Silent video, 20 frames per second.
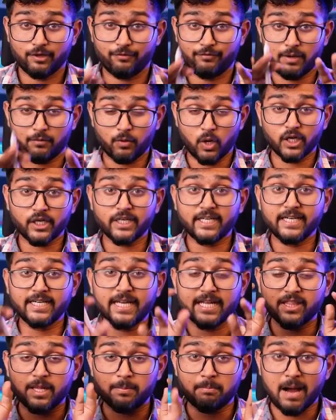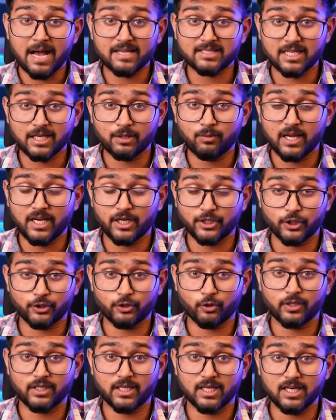We have already done the masking wala
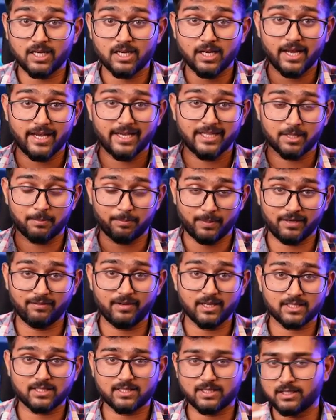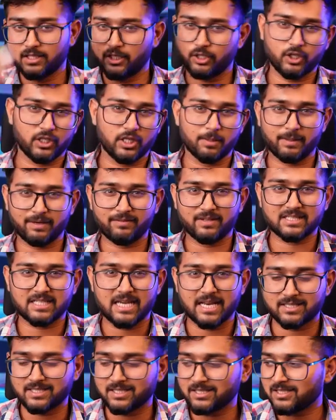tutorial in the previous
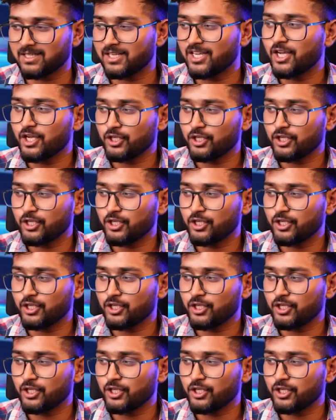classes,